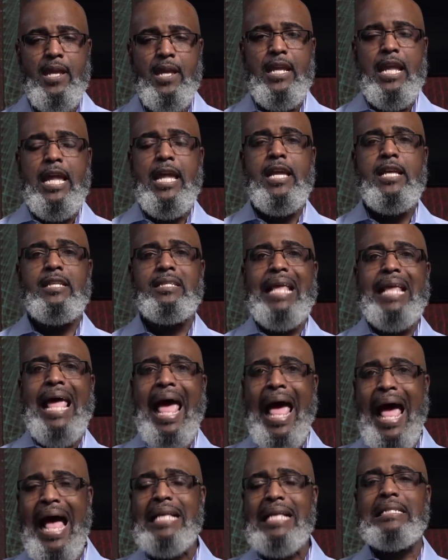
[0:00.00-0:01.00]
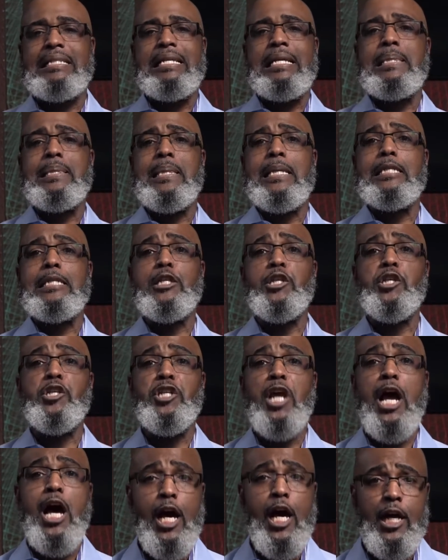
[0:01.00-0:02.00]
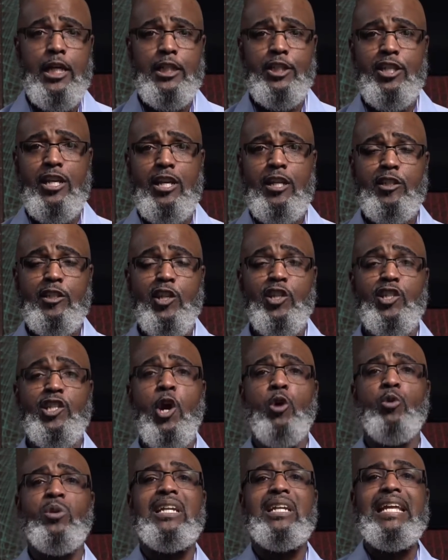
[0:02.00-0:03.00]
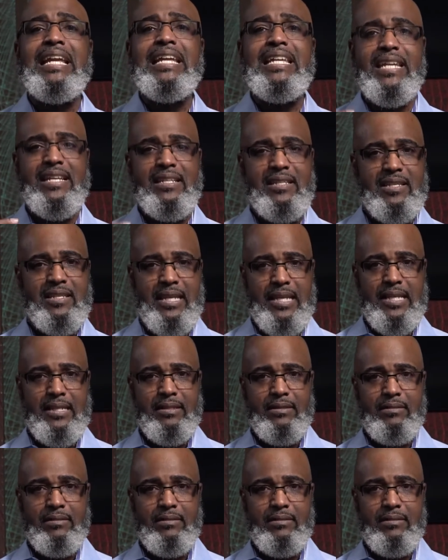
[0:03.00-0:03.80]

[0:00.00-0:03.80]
the judge to show leniency.